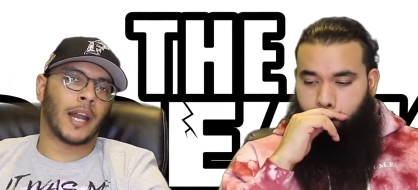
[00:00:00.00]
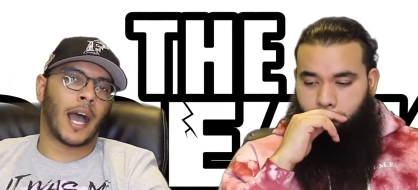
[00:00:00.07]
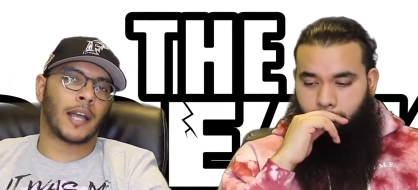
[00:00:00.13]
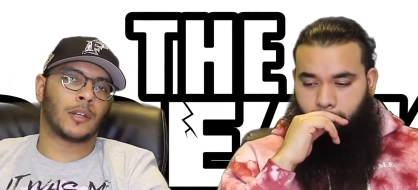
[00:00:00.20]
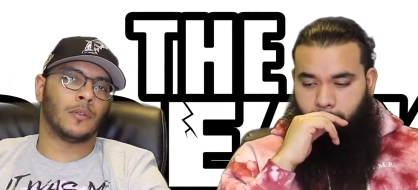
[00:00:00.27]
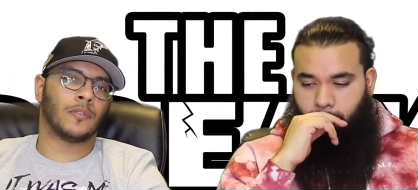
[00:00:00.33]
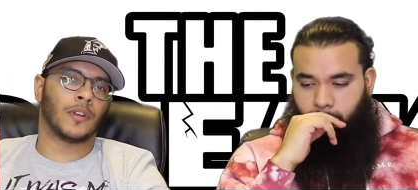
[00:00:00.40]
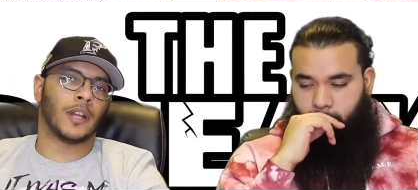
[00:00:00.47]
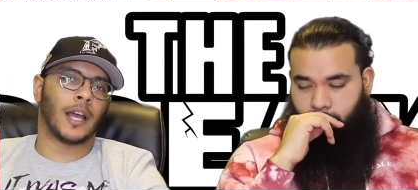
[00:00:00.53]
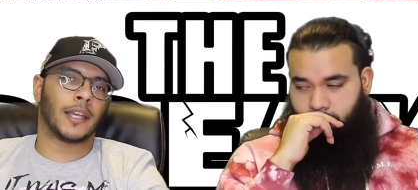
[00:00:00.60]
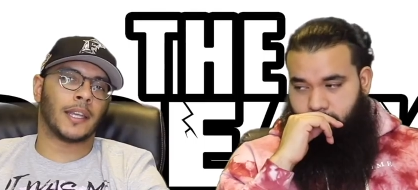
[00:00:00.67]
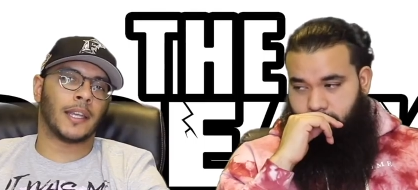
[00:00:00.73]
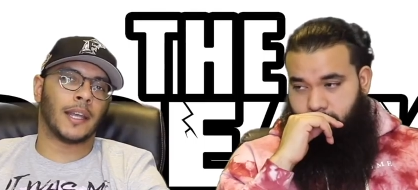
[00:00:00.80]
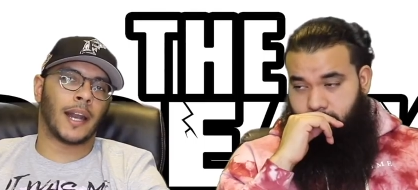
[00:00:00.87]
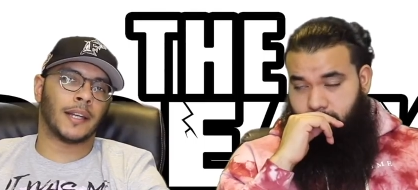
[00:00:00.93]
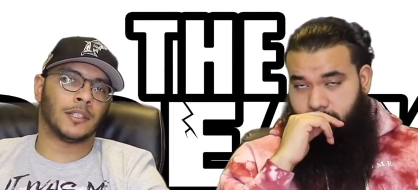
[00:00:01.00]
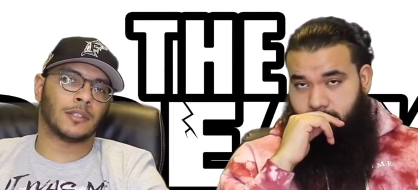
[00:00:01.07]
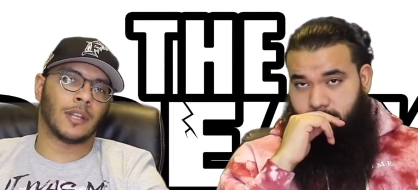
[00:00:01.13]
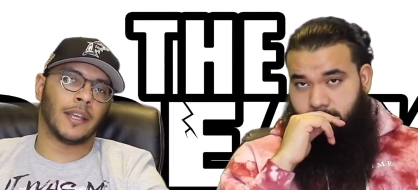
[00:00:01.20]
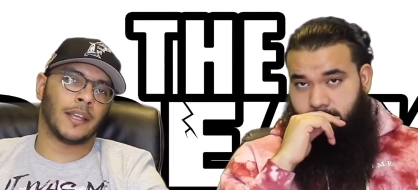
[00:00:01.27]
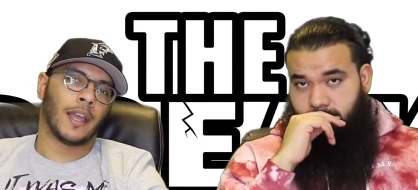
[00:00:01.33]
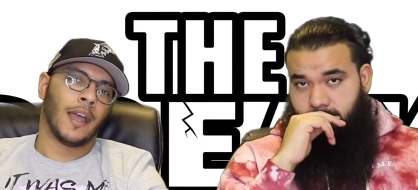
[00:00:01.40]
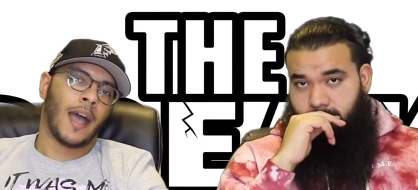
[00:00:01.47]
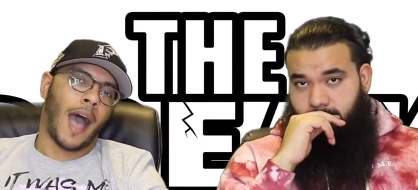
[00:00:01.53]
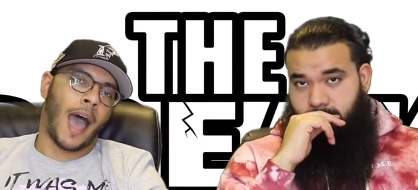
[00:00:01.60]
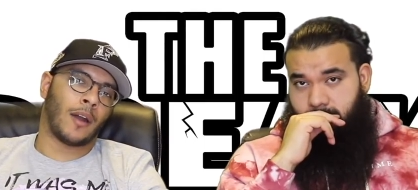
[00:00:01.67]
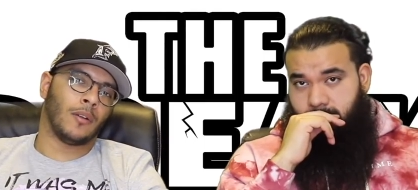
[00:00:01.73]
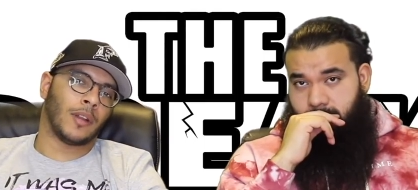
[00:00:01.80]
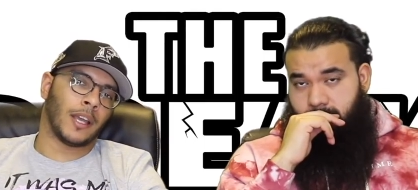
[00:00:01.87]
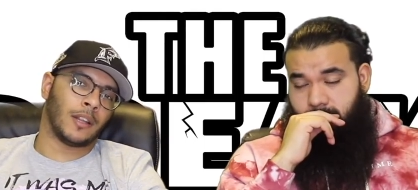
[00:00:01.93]
Speaker 1: to knock you for liking it. I just, like,
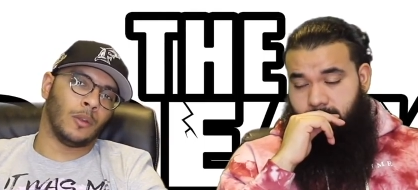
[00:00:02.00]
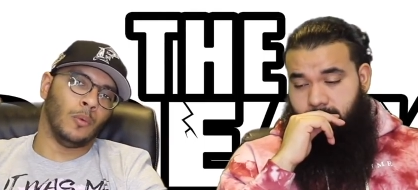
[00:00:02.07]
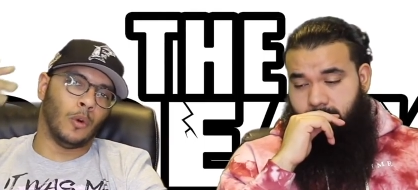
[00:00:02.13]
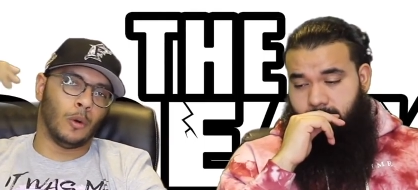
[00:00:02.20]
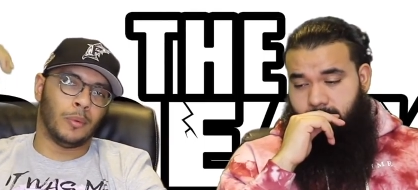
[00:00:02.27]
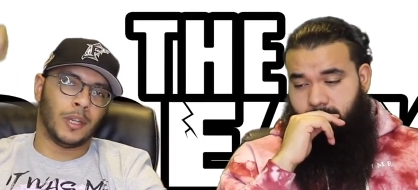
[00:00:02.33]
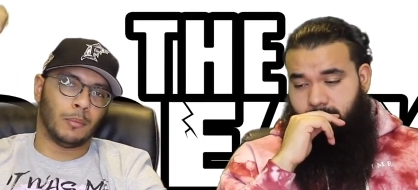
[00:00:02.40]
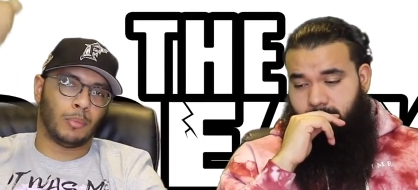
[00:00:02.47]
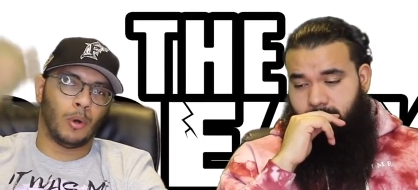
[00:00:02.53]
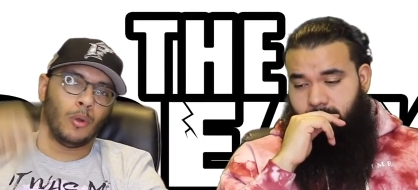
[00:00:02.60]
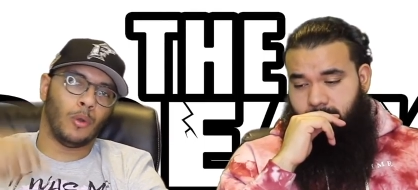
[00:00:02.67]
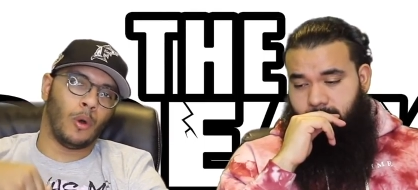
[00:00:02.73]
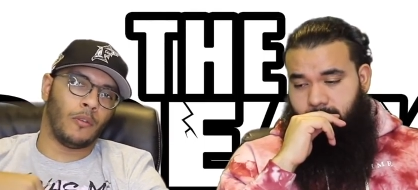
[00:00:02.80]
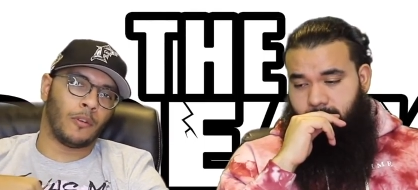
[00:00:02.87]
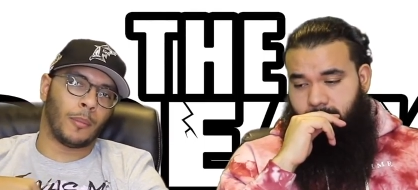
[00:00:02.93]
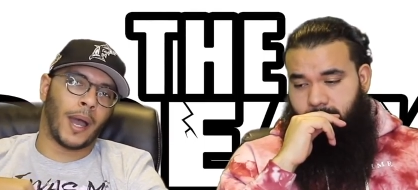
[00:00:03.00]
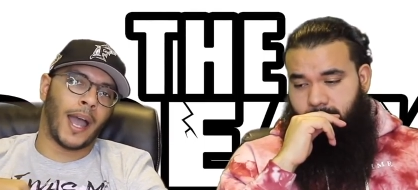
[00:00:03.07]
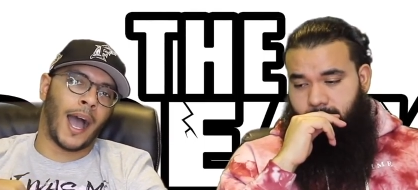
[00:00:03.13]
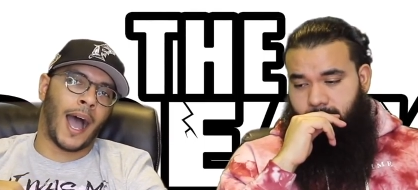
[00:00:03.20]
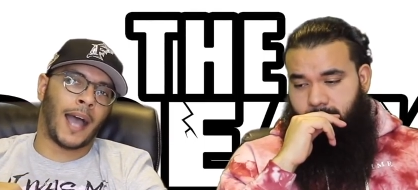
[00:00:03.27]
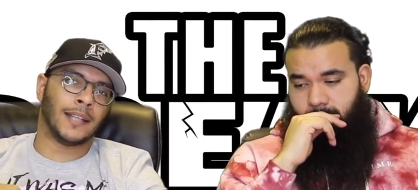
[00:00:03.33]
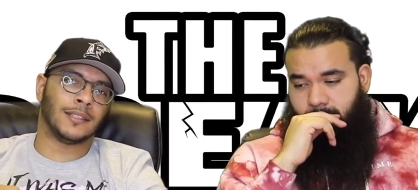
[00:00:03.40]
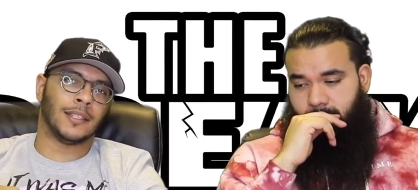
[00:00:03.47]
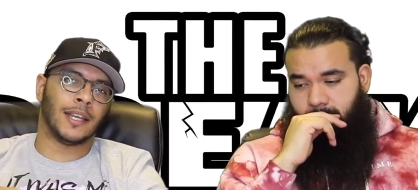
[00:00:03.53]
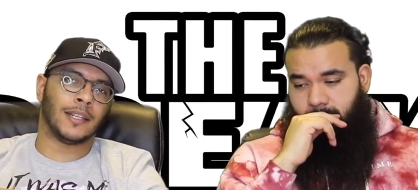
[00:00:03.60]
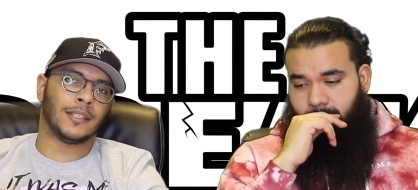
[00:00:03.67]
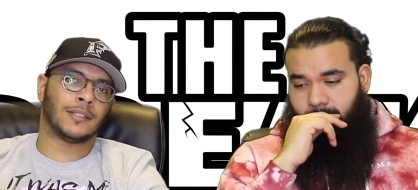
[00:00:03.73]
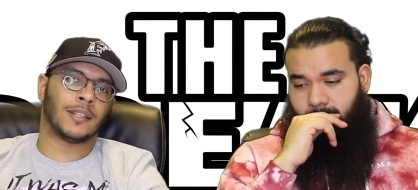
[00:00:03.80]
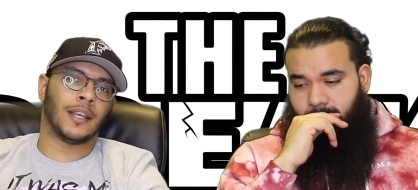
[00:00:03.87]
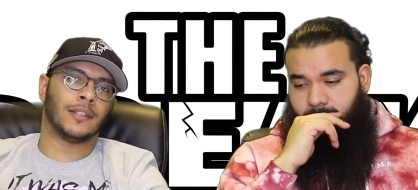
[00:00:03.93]
I don't like the wool being pulled over my eyes in
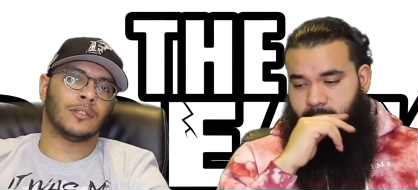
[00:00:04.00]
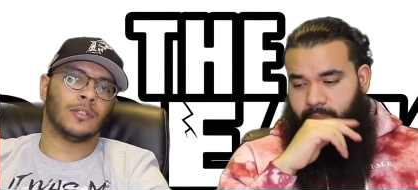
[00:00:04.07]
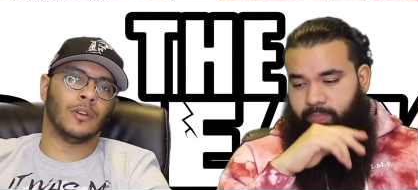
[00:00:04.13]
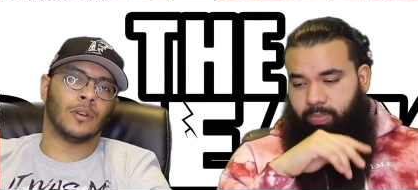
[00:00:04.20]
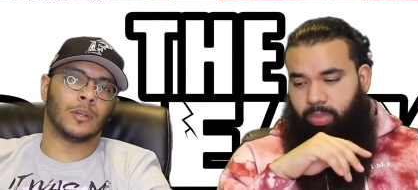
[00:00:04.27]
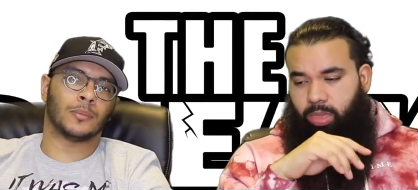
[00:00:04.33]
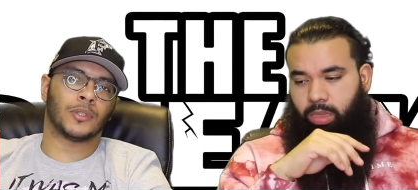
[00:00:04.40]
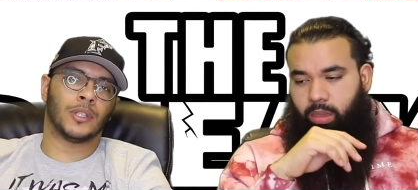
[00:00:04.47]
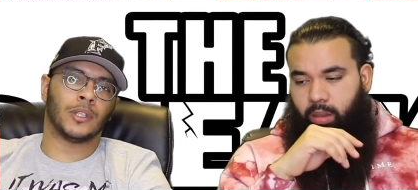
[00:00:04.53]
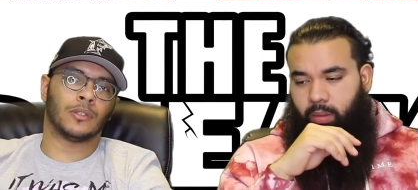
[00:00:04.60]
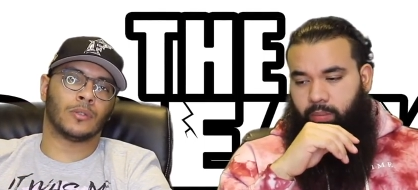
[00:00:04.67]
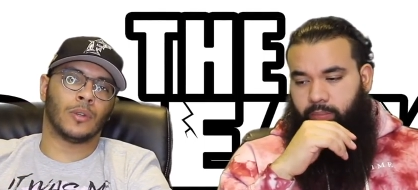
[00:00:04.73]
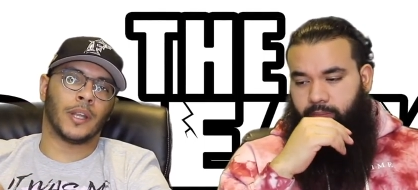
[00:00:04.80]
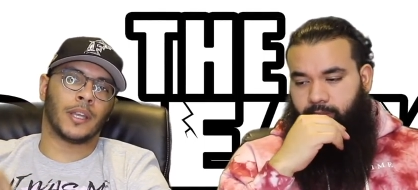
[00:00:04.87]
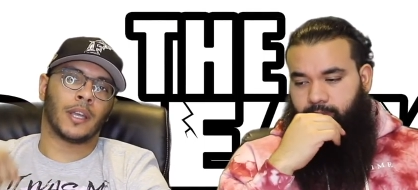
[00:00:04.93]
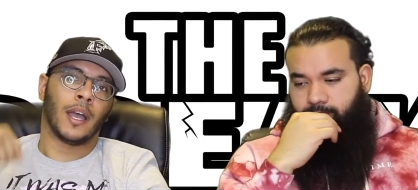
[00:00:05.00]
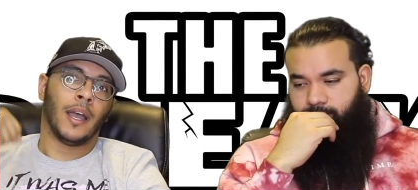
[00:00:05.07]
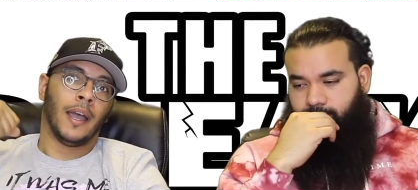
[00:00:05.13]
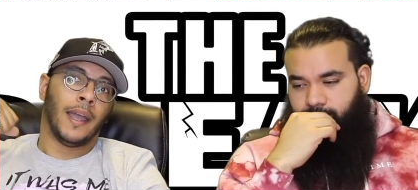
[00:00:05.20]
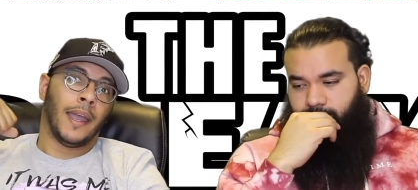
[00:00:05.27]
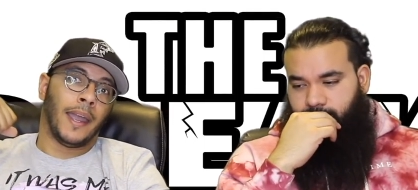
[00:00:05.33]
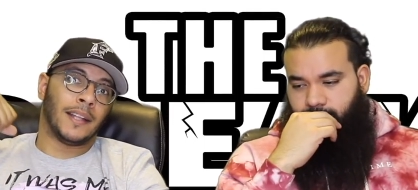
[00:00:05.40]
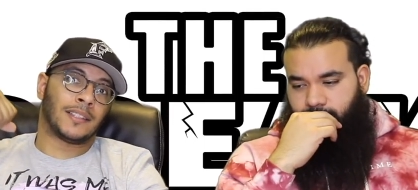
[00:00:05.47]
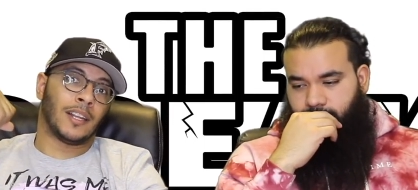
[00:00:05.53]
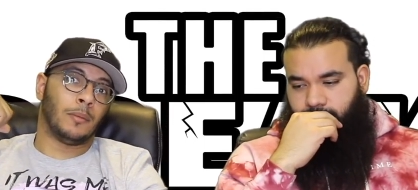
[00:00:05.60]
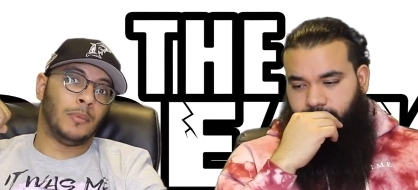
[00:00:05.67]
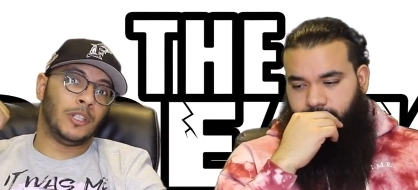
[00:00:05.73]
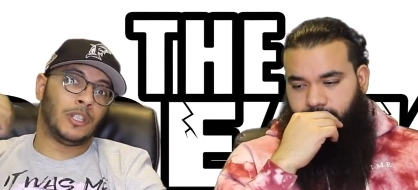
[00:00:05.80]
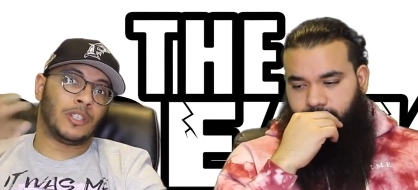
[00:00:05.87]
any sense. You know what I'm saying? So, like, instead of me